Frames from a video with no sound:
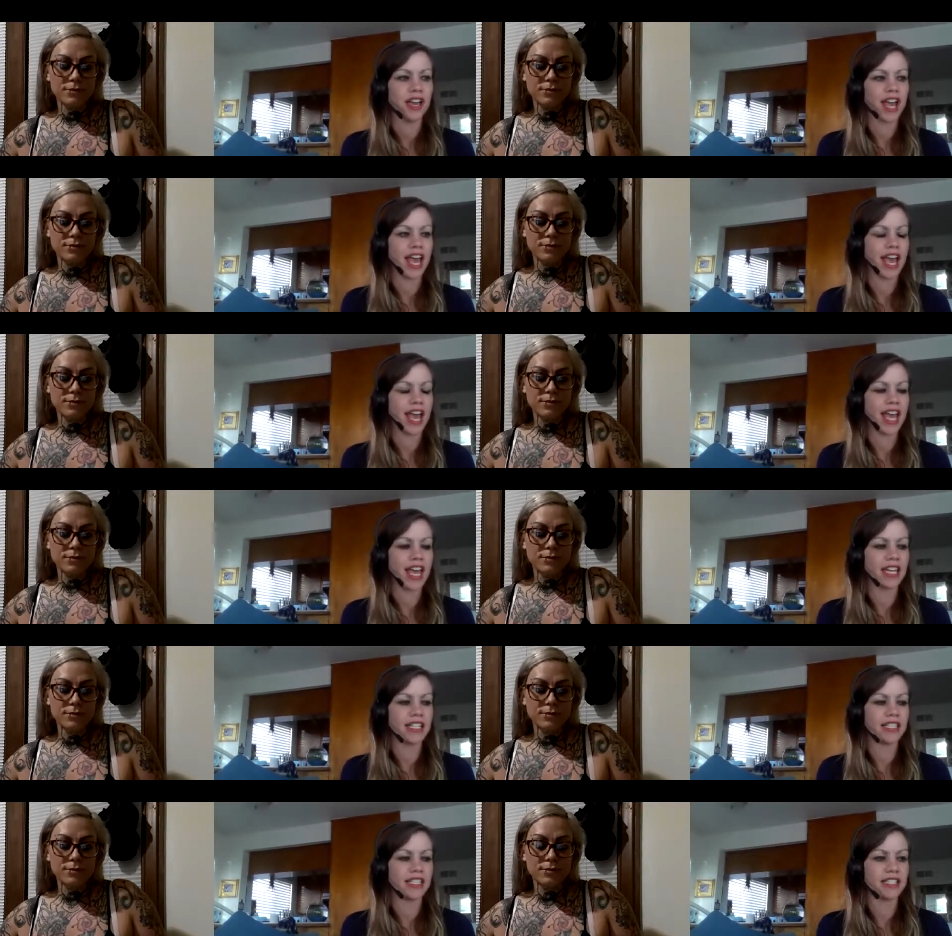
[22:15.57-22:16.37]

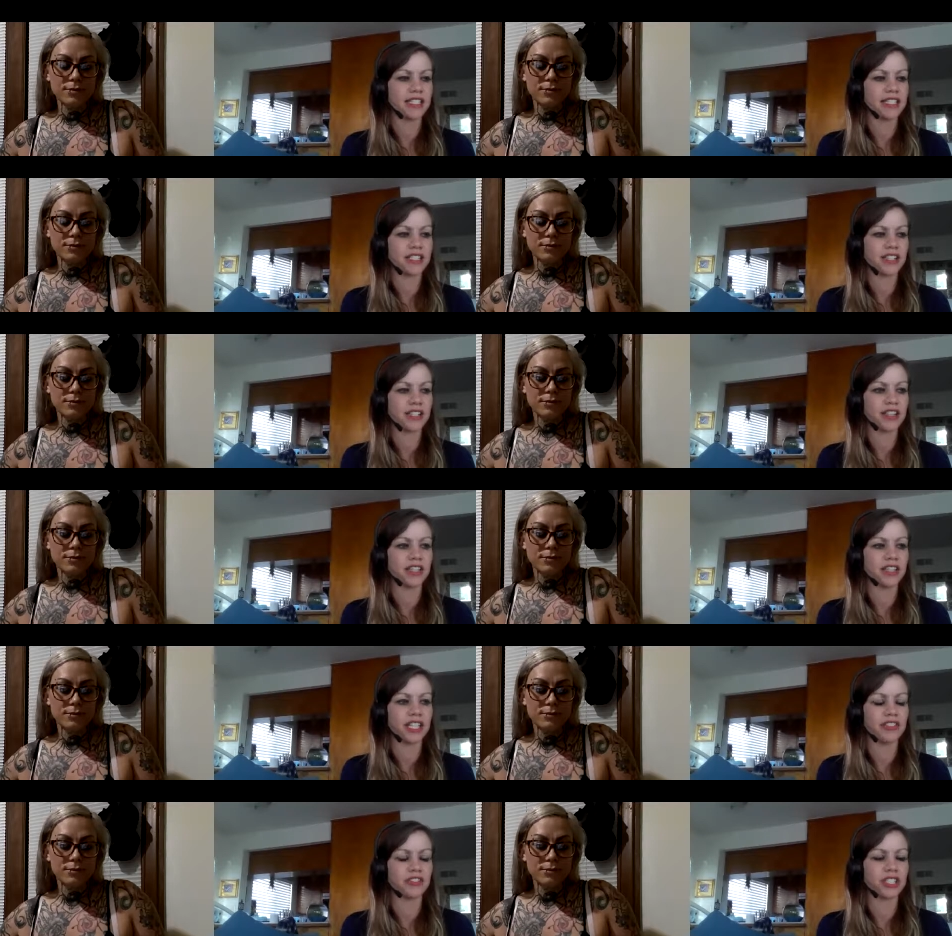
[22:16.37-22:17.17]
Speaker 1: and
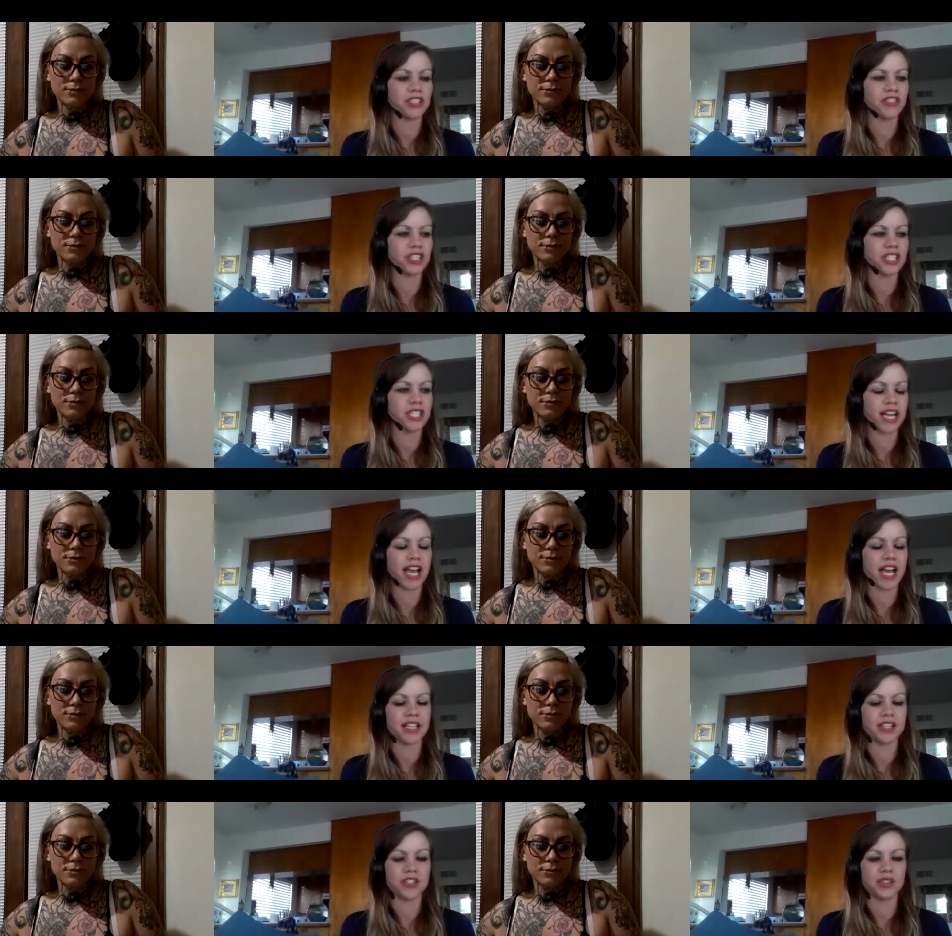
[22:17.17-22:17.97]
literally just an
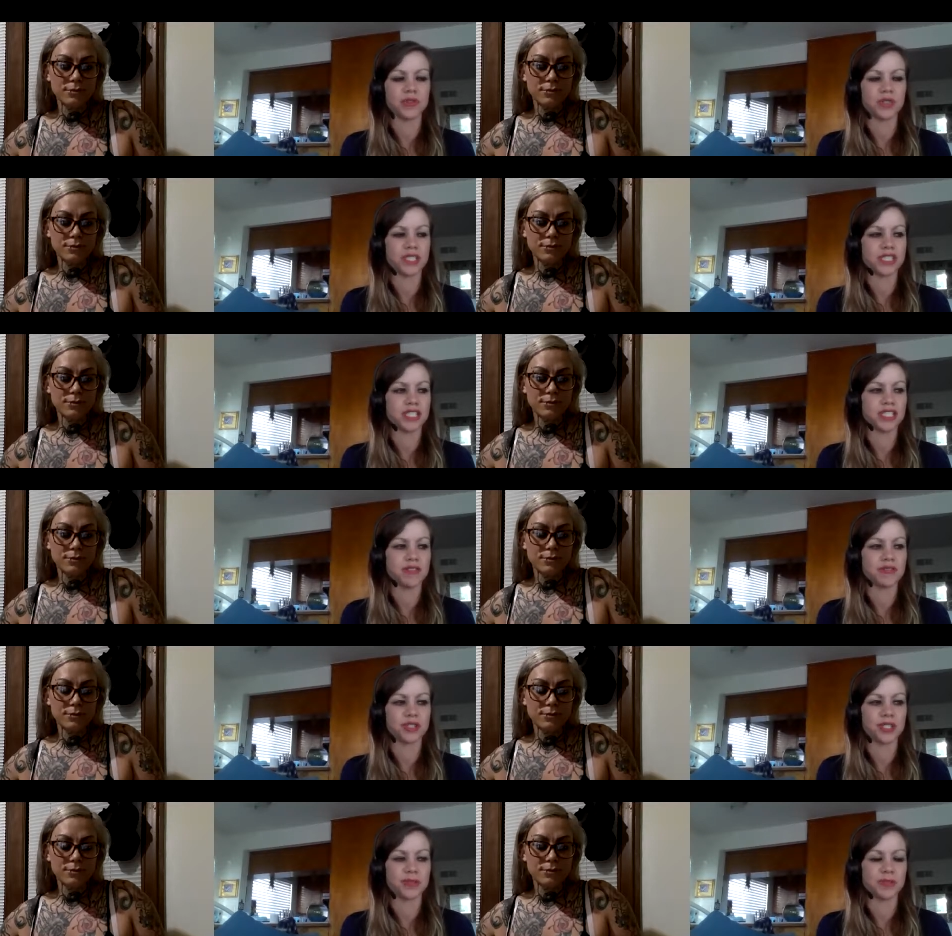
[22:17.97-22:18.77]
attitude is the
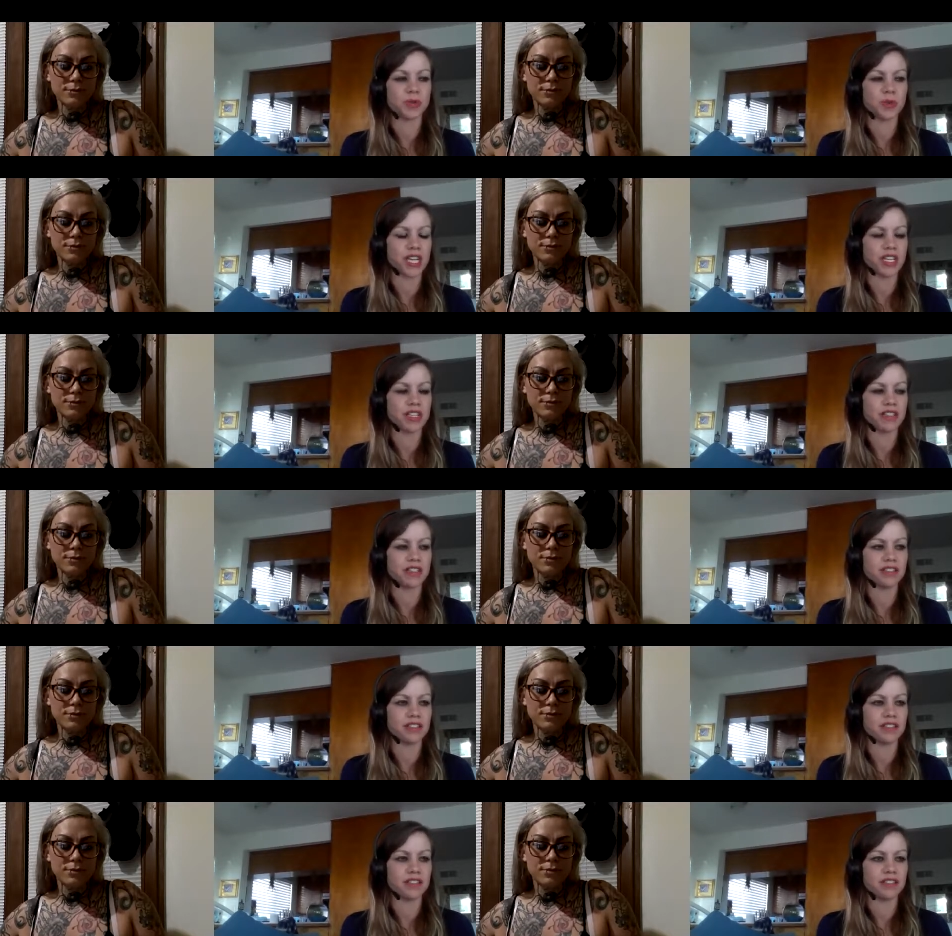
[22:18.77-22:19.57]
difference between
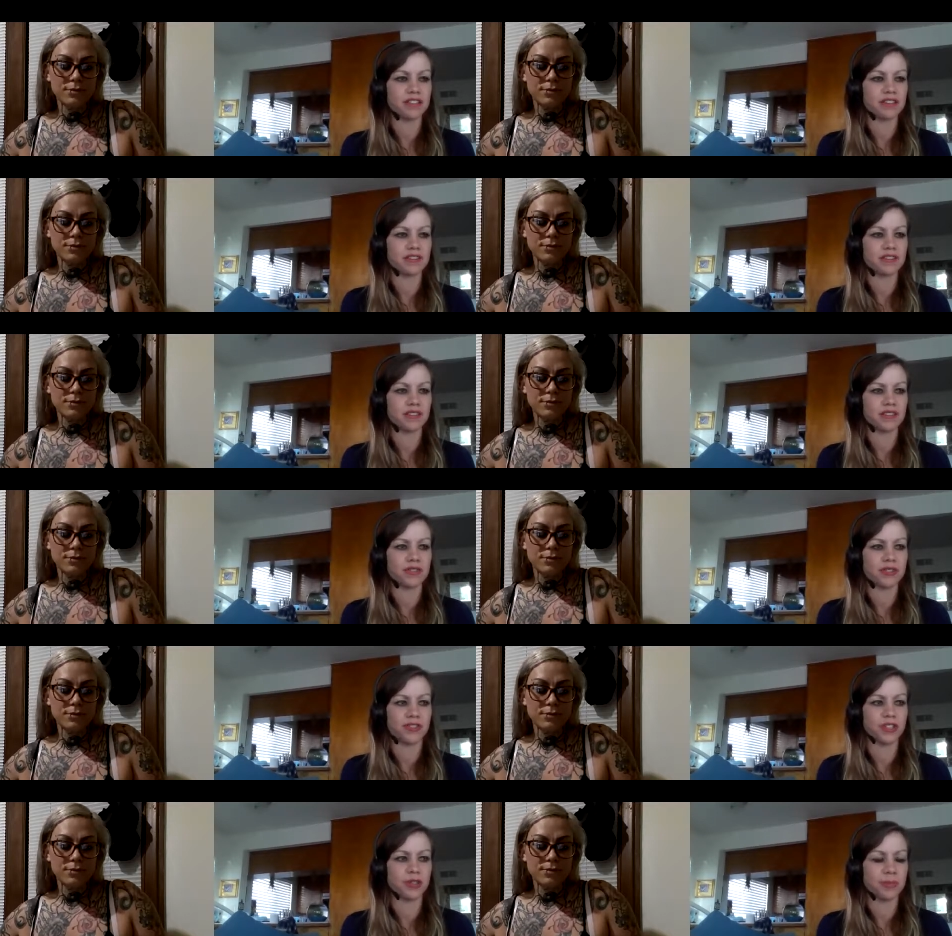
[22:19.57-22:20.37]

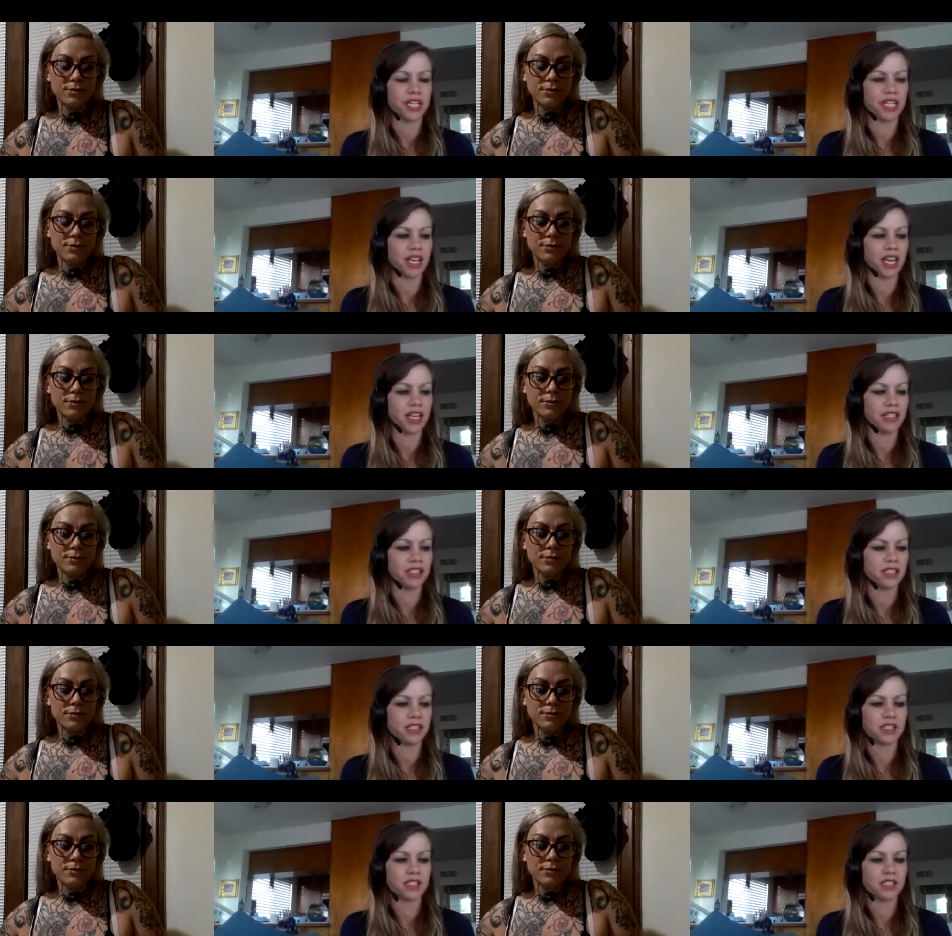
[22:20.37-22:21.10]
fulfillment and,